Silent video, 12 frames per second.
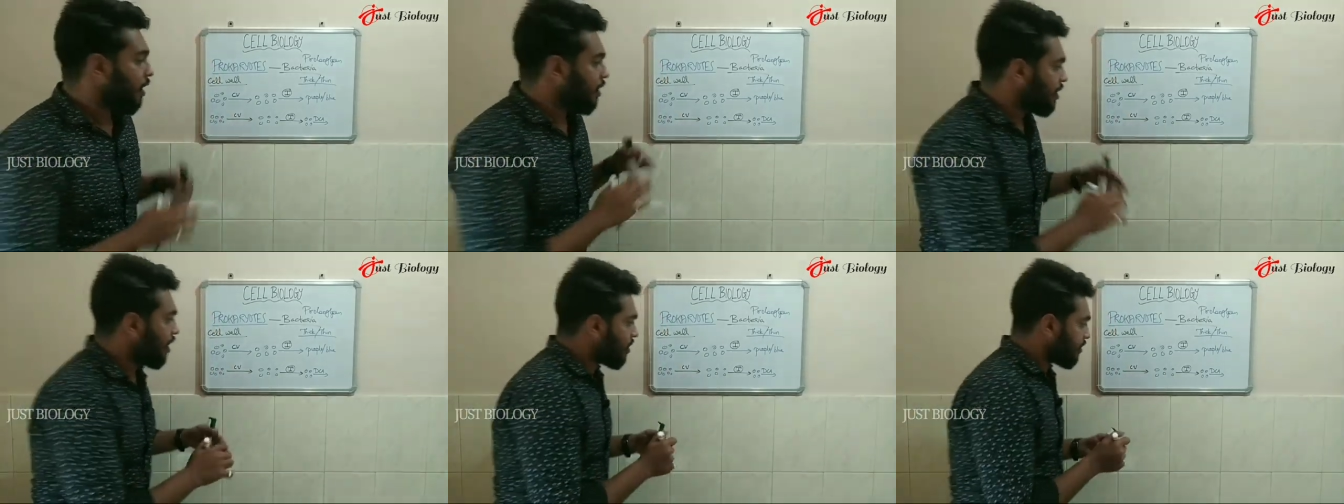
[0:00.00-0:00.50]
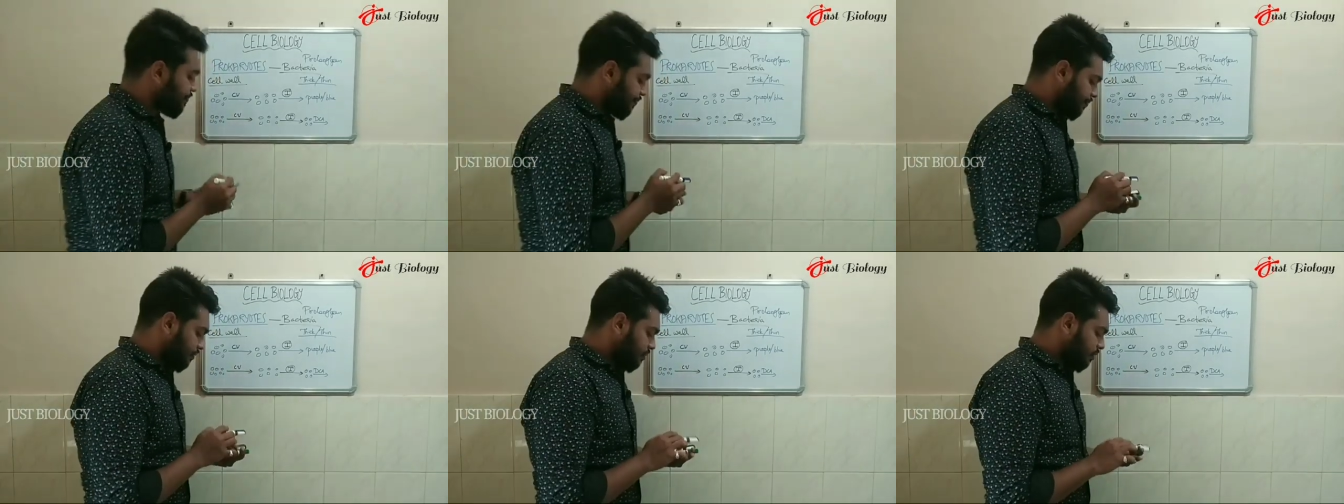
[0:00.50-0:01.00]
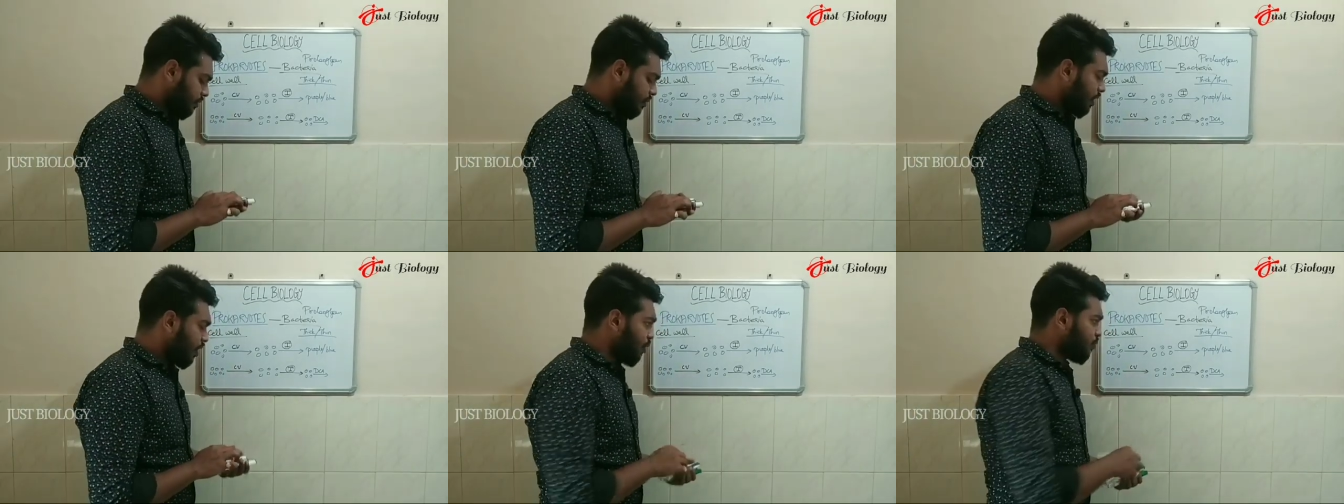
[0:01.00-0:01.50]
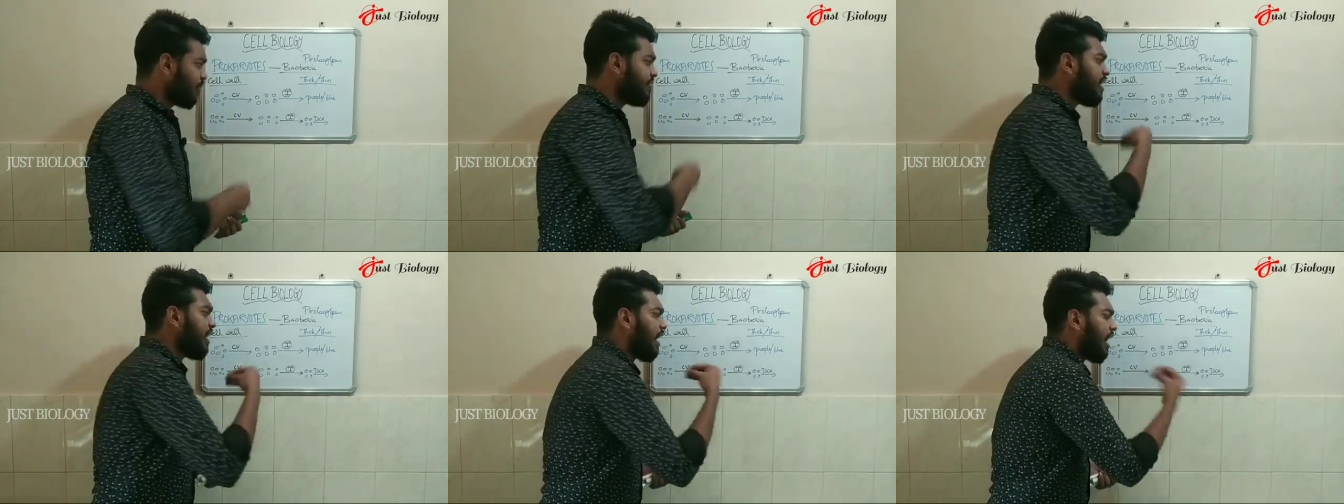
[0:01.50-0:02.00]
Then we
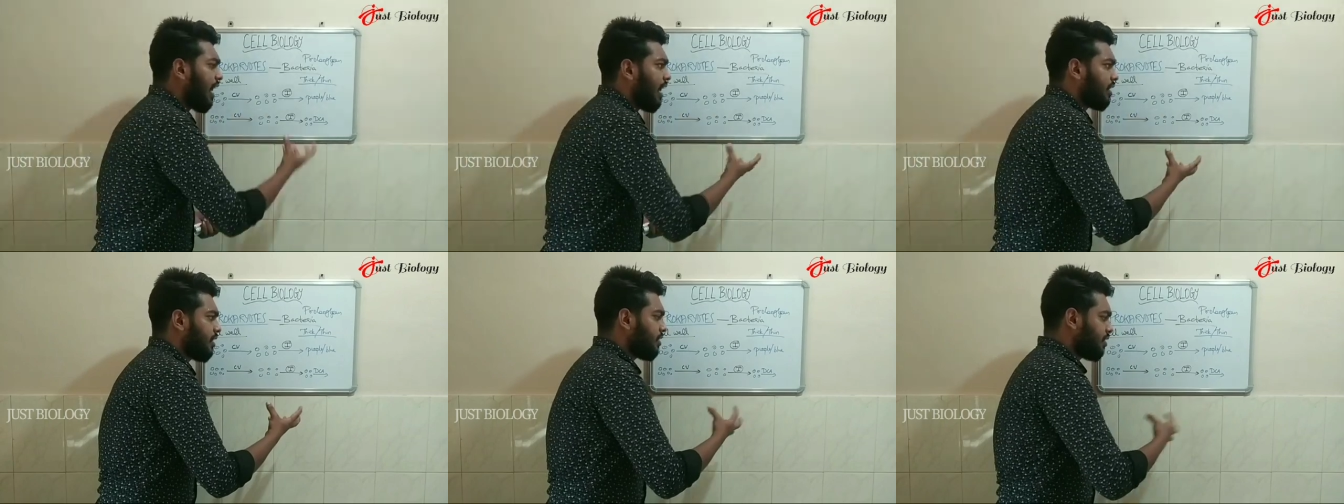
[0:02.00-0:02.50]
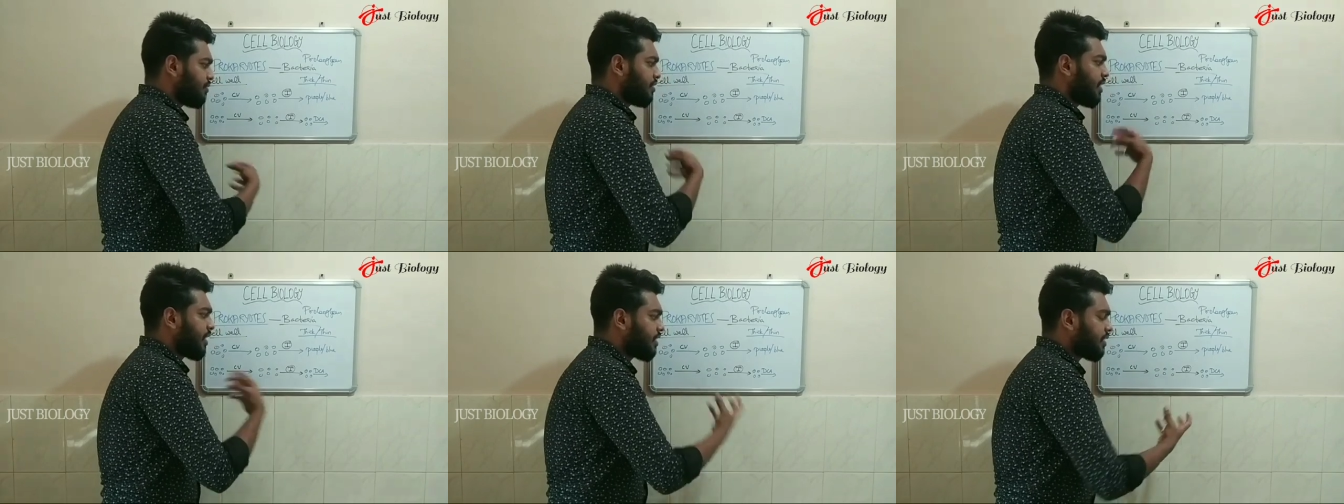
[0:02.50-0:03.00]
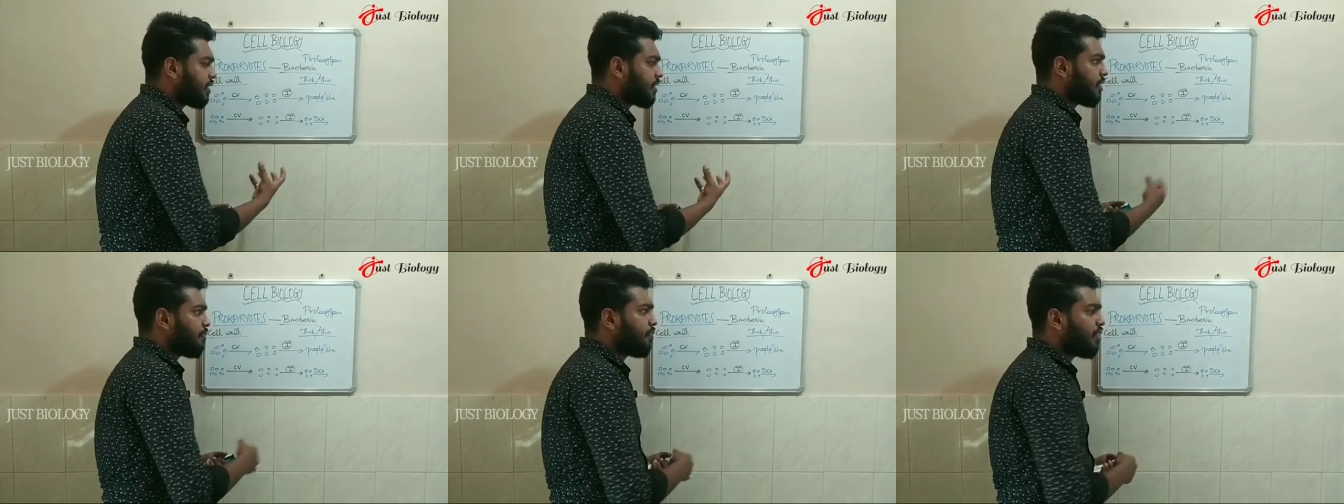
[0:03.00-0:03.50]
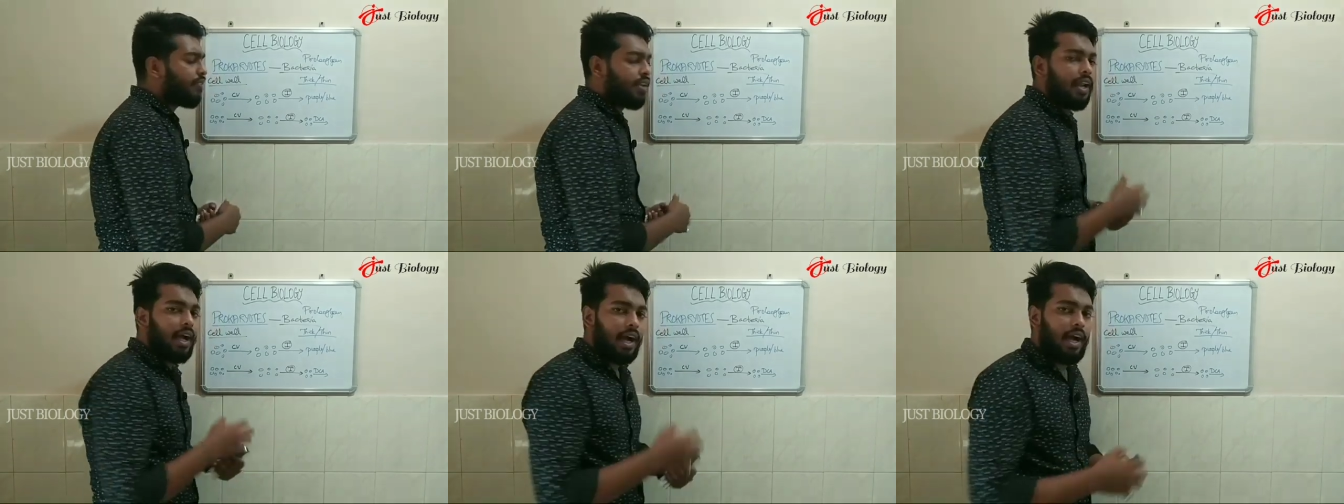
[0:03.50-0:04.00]
will add, the next step we
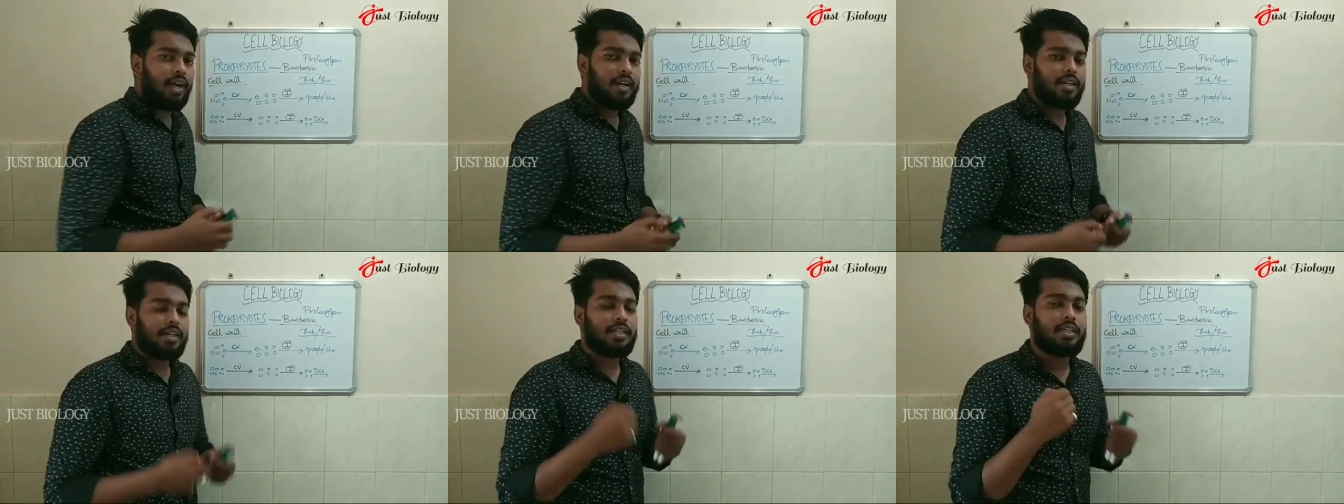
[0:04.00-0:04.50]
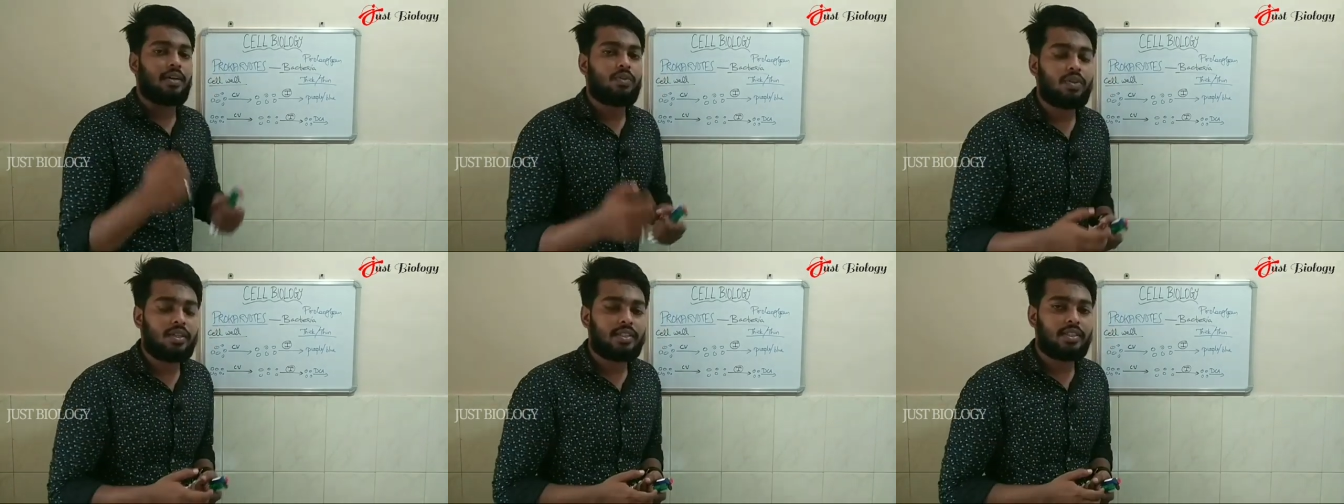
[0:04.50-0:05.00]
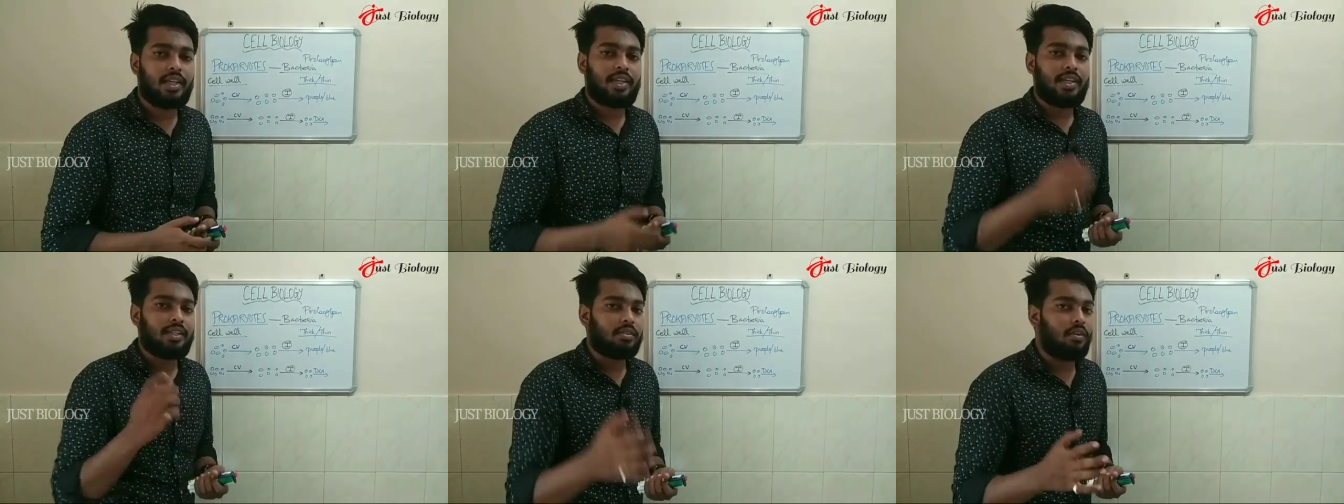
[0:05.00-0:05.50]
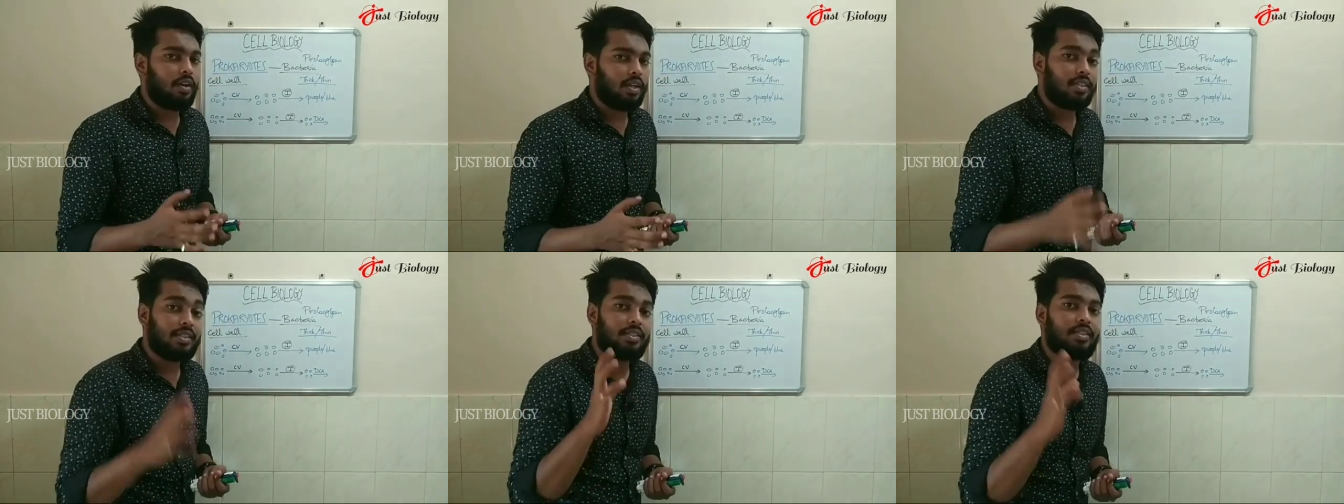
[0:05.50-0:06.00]
will add a counter stain is called
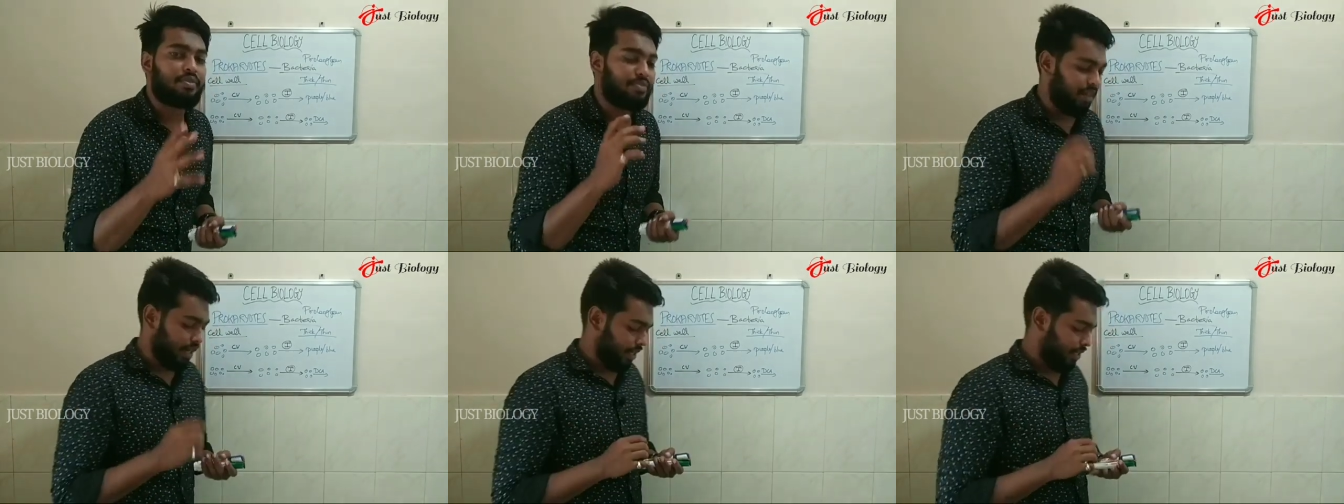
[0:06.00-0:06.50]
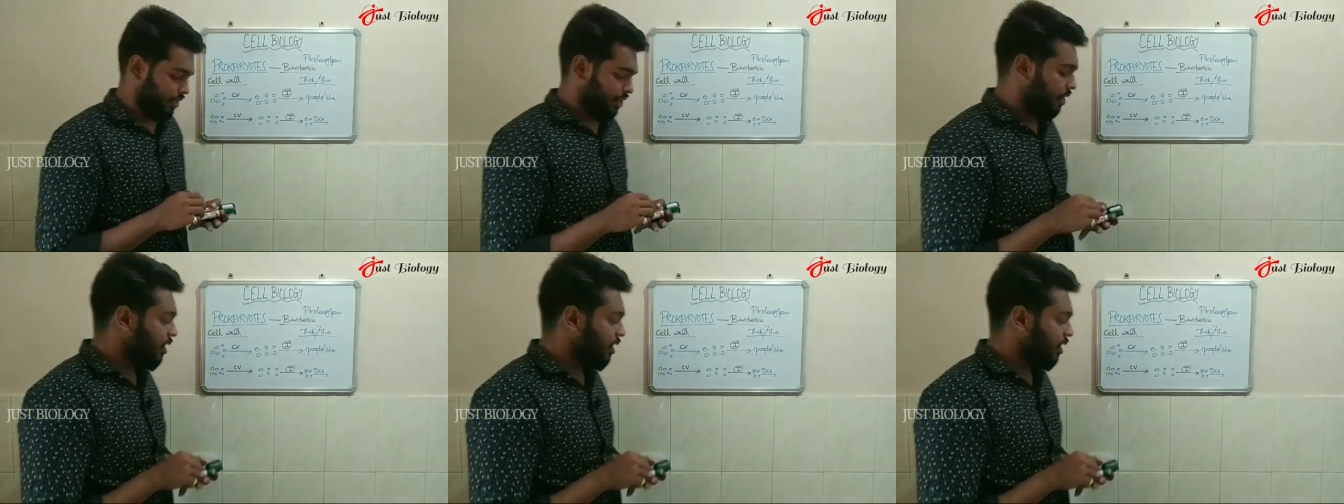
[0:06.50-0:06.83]
as safranin.